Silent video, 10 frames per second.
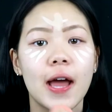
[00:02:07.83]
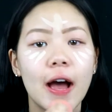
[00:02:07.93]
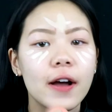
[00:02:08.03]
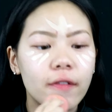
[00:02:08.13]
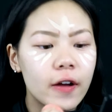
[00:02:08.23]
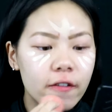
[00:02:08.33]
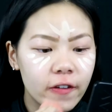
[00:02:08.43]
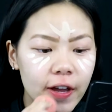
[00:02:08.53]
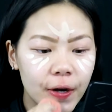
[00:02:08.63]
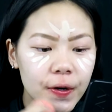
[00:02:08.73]
and have a
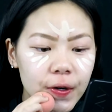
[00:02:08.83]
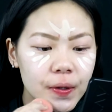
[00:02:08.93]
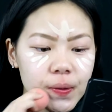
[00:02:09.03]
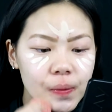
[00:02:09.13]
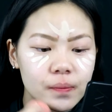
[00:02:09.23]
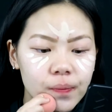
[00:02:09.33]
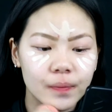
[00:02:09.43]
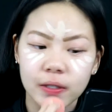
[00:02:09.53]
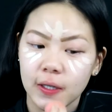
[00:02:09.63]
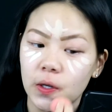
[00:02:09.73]
fair
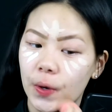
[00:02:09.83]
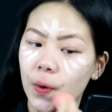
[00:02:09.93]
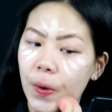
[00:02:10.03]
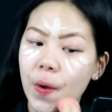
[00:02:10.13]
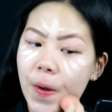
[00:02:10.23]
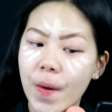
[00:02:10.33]
skin tone.